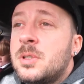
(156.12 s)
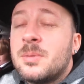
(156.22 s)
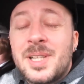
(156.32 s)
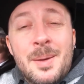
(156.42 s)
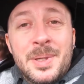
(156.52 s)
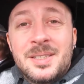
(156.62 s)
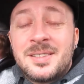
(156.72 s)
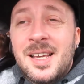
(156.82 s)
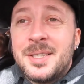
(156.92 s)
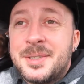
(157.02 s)
with that being
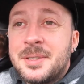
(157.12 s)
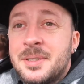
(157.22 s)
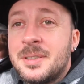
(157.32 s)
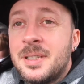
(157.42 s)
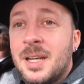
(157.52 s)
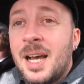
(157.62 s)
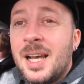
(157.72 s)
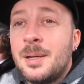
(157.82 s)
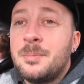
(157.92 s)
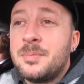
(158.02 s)
said,
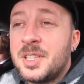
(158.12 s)
um,